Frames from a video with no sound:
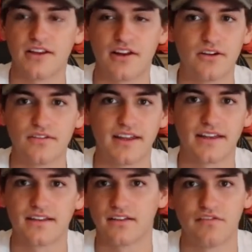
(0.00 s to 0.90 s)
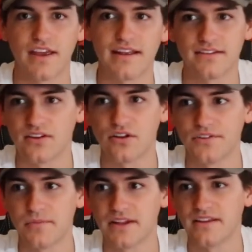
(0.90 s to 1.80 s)
like Vegas
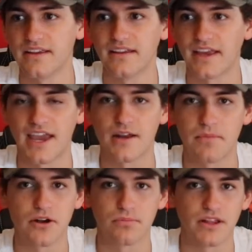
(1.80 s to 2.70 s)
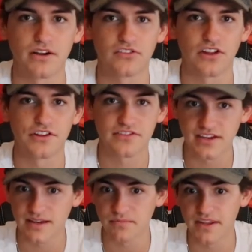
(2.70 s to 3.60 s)
ultimately had better players on their
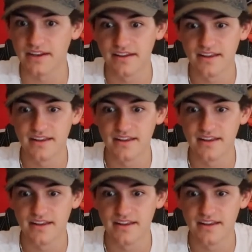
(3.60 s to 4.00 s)
team than